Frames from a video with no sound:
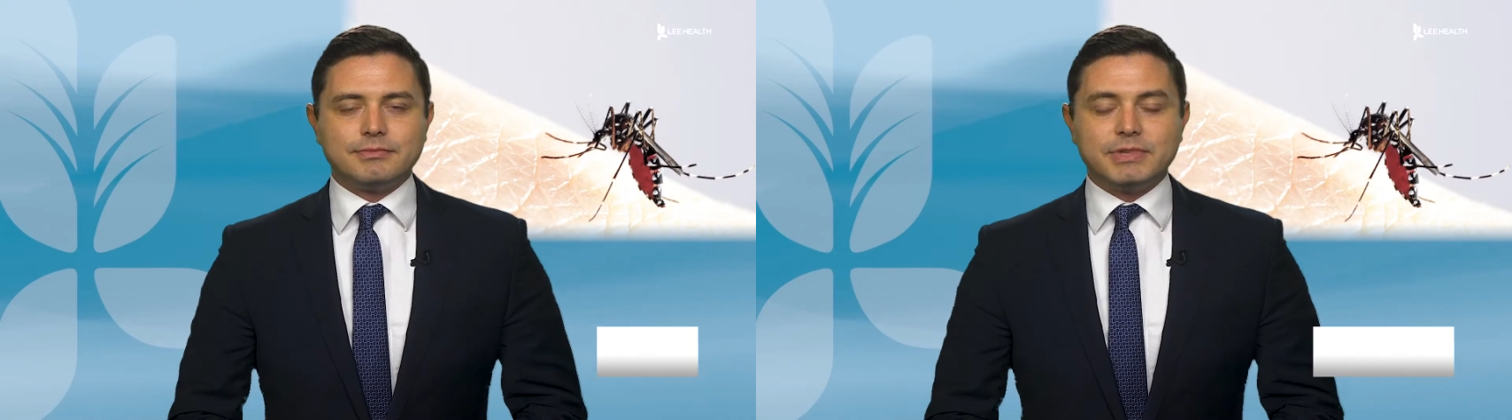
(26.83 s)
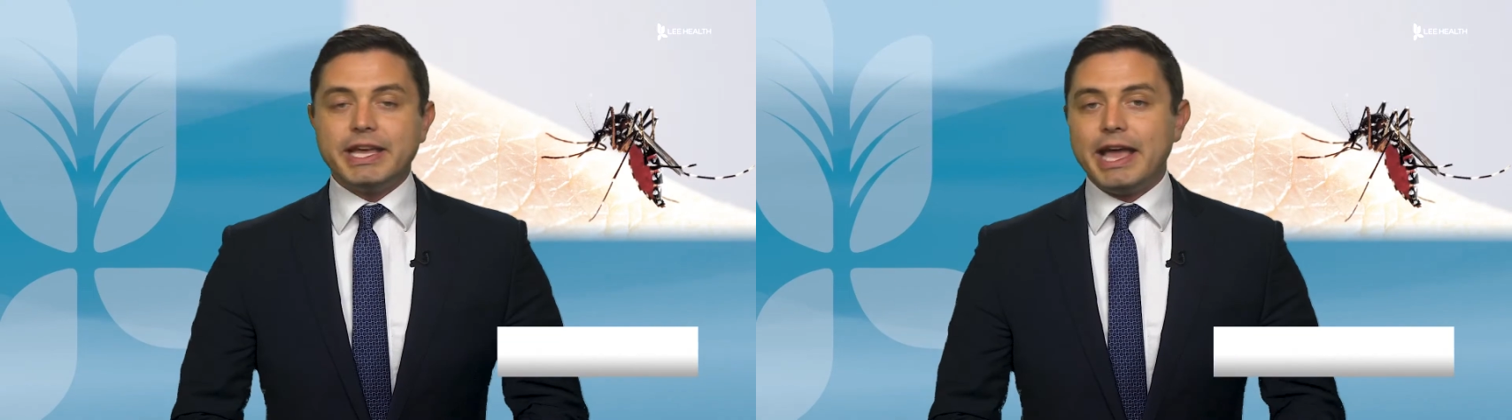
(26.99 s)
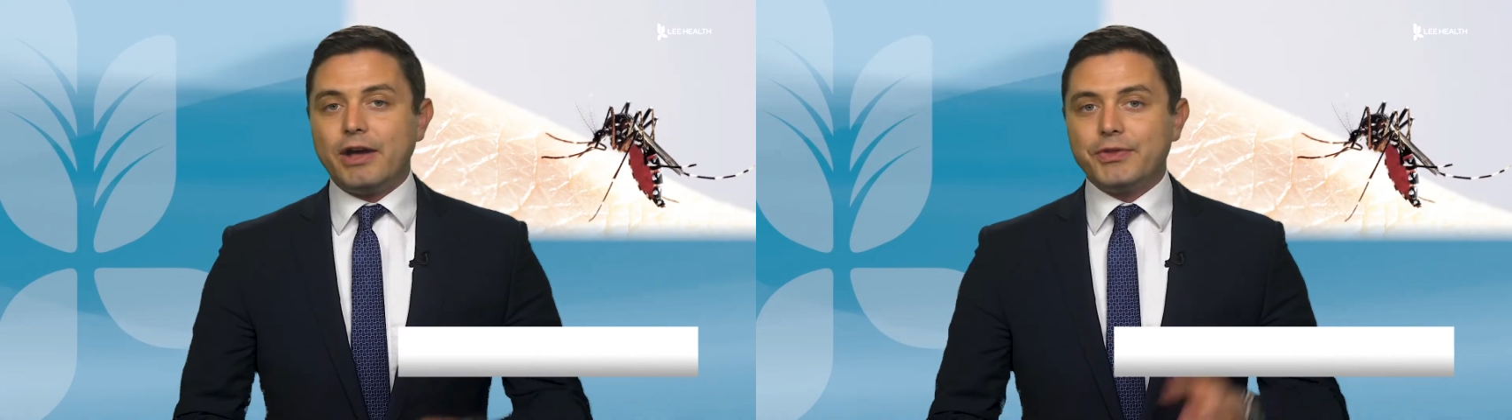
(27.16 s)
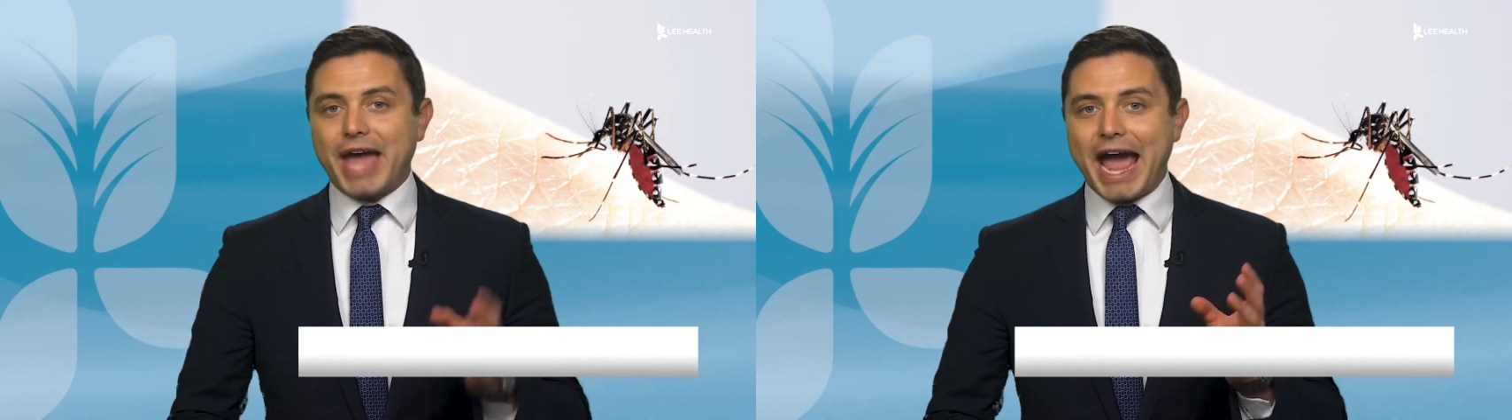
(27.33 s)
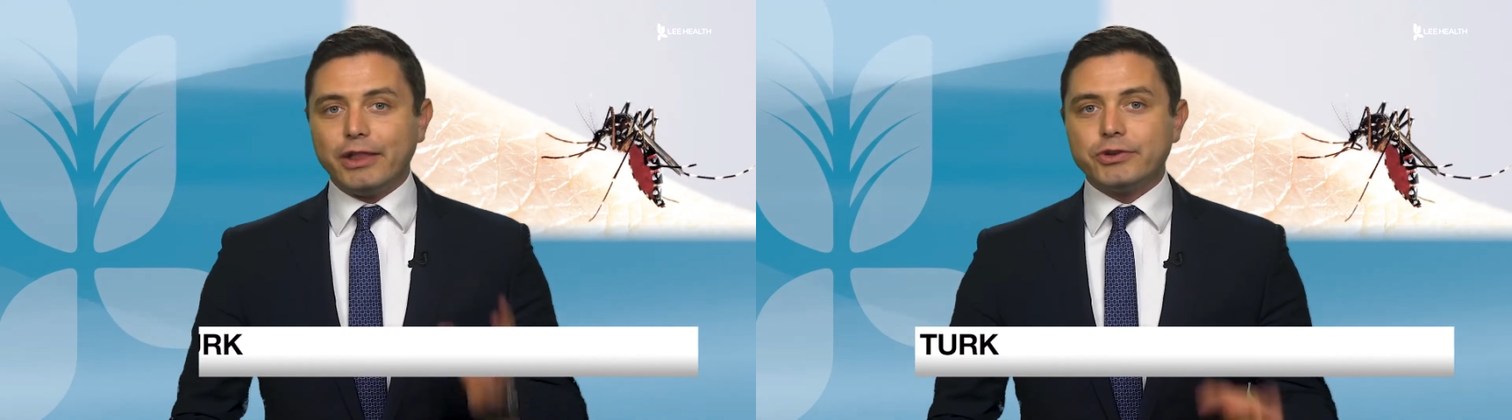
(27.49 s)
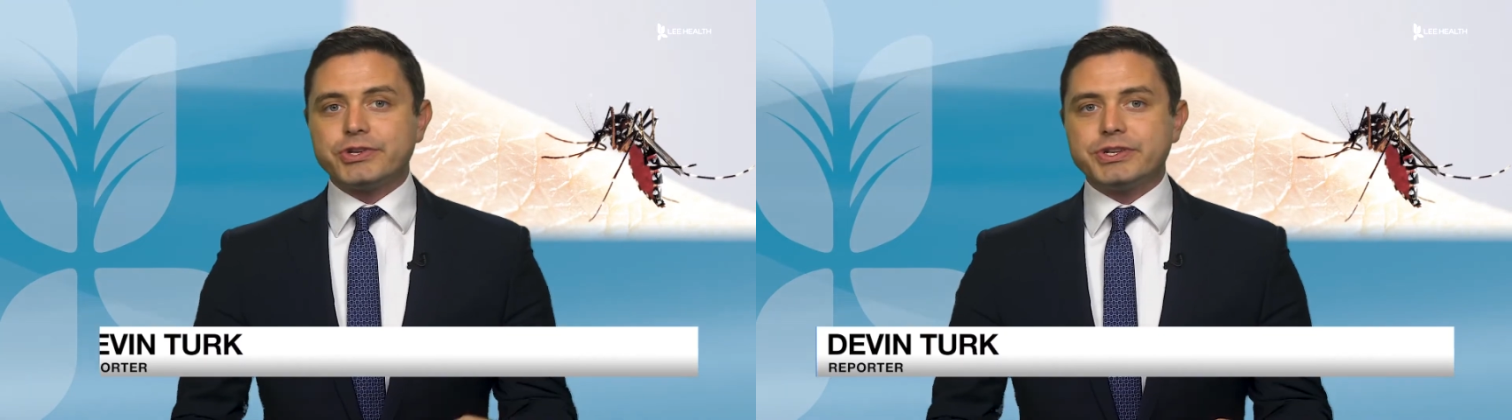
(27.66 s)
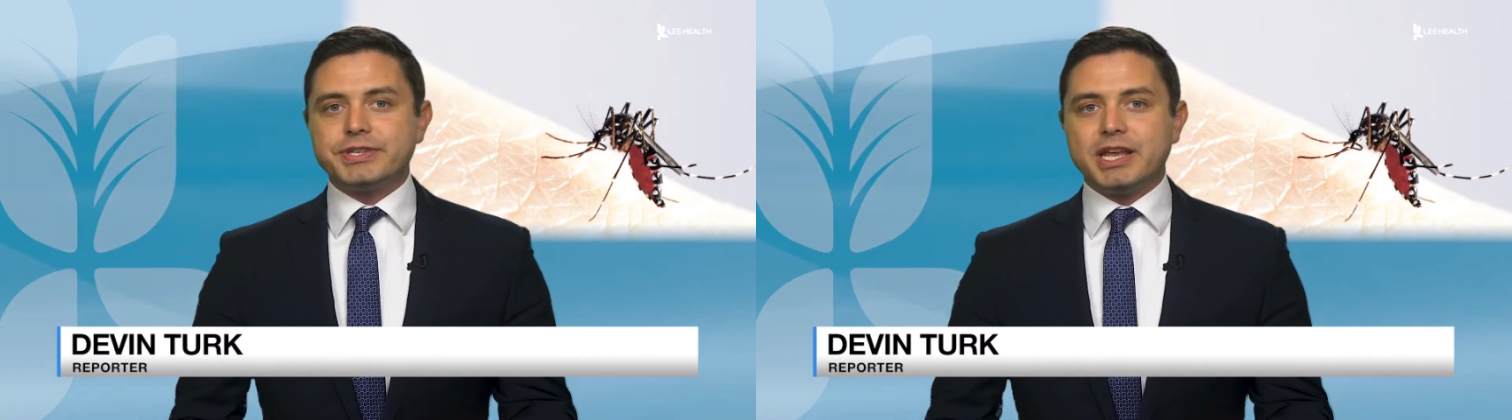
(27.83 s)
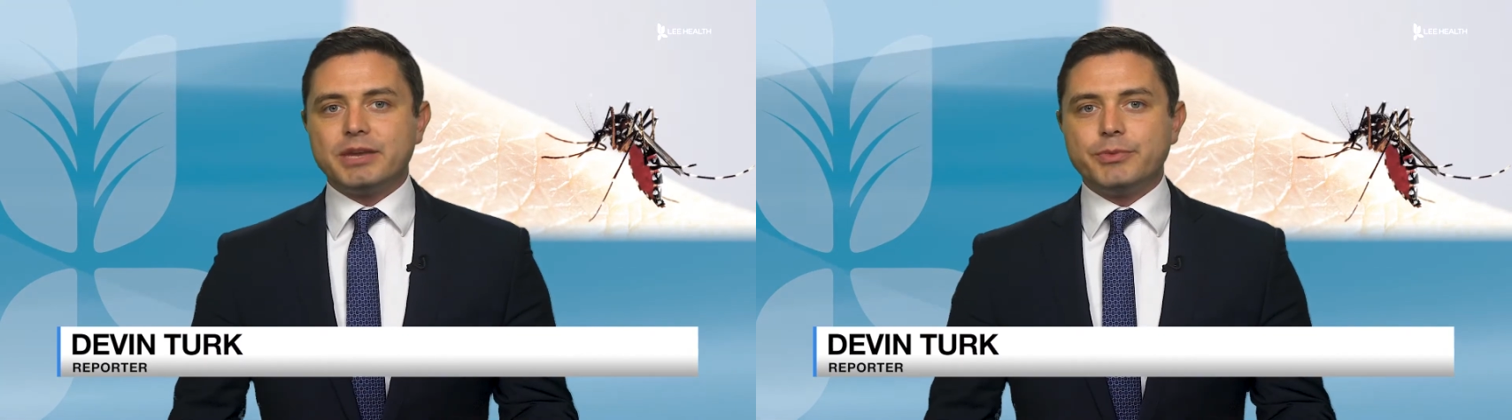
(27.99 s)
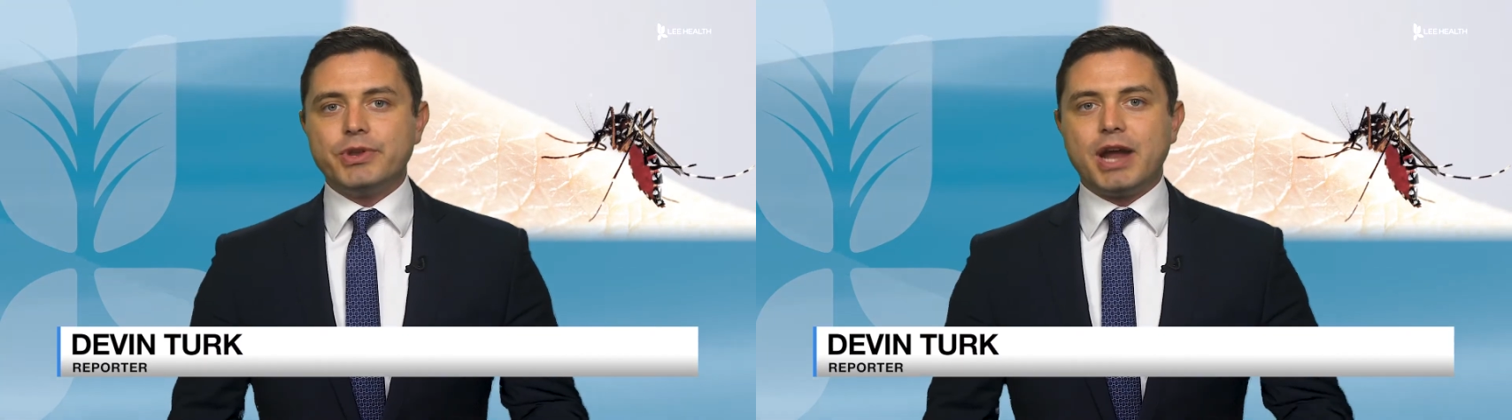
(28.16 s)
Lee Health allergist
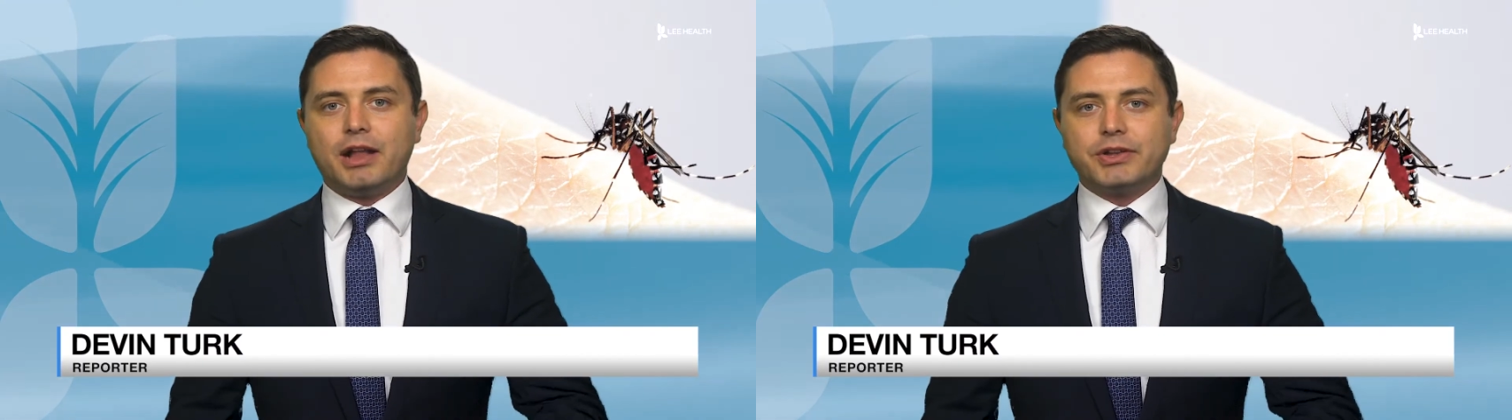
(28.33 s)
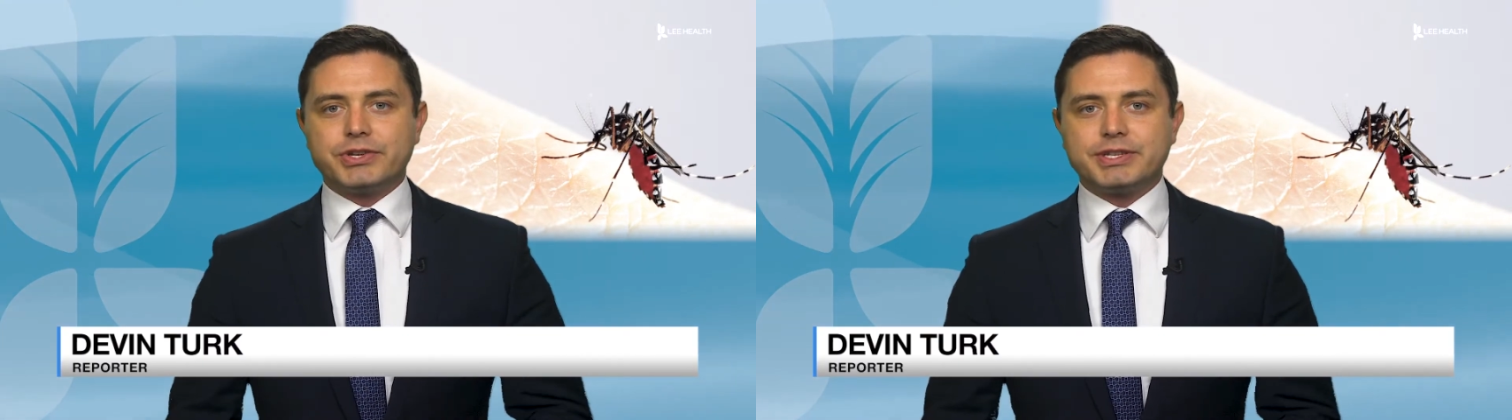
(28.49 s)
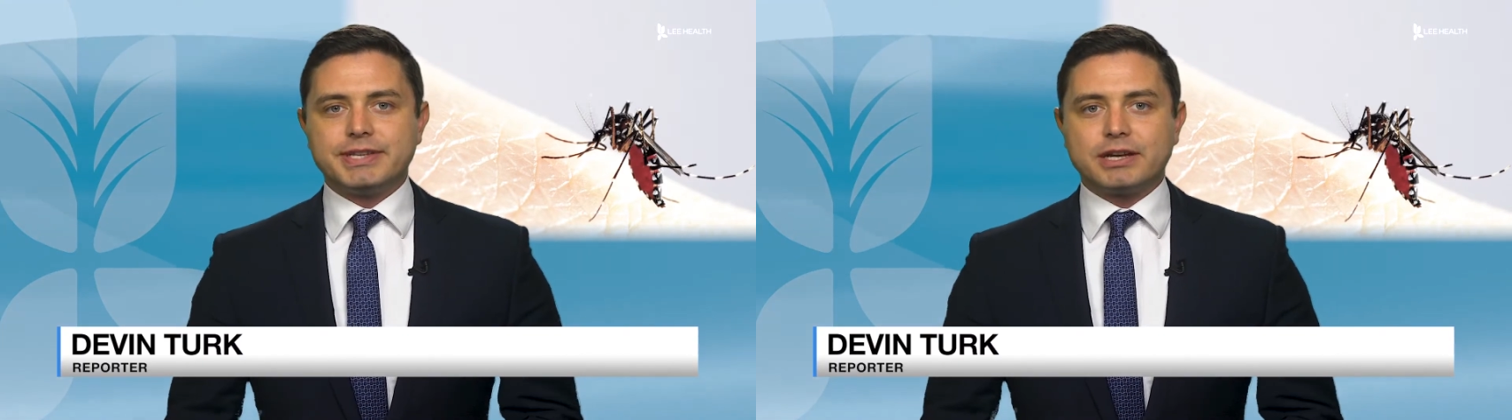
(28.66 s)
and immunologist